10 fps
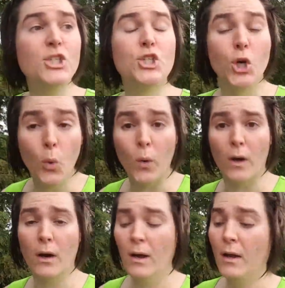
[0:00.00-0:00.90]
chore
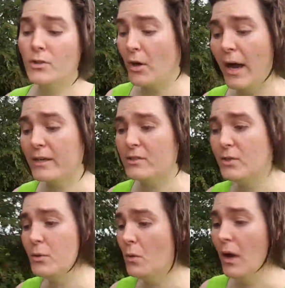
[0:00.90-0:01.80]
trying to
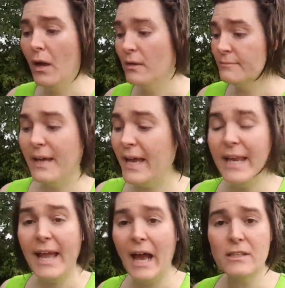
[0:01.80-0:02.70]
do
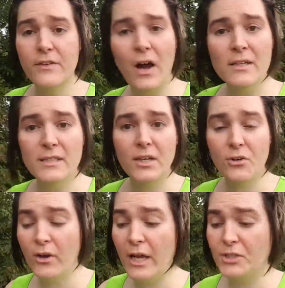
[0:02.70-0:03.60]
any kind of content
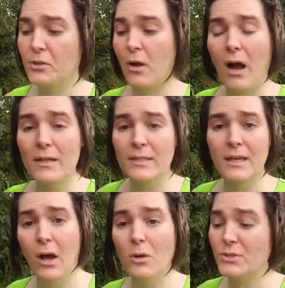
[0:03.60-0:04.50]
creation or
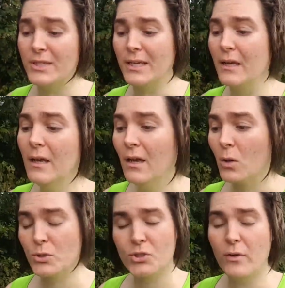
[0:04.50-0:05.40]
content hosting
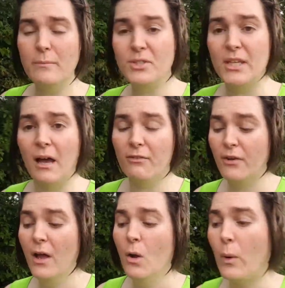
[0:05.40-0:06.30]
or stream stuff
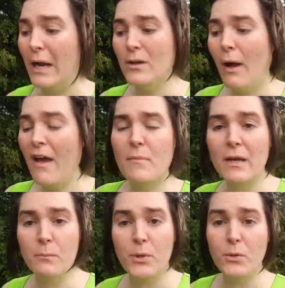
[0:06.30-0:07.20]
when I don't have my
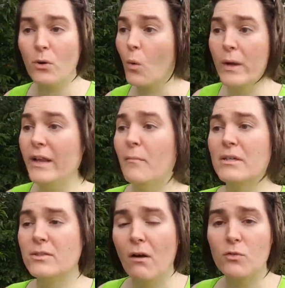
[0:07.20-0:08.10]
computer or any of my
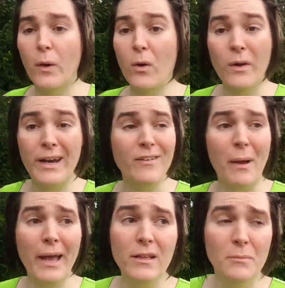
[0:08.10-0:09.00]
software or any of
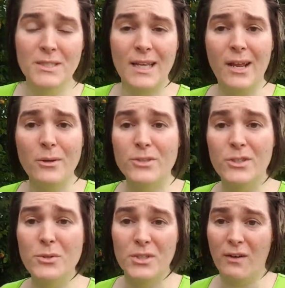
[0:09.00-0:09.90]
my elements that I use to
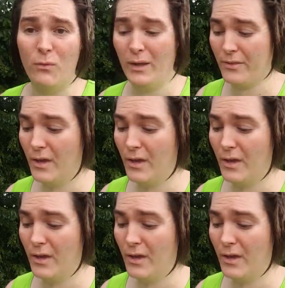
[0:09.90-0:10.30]
do stuff with.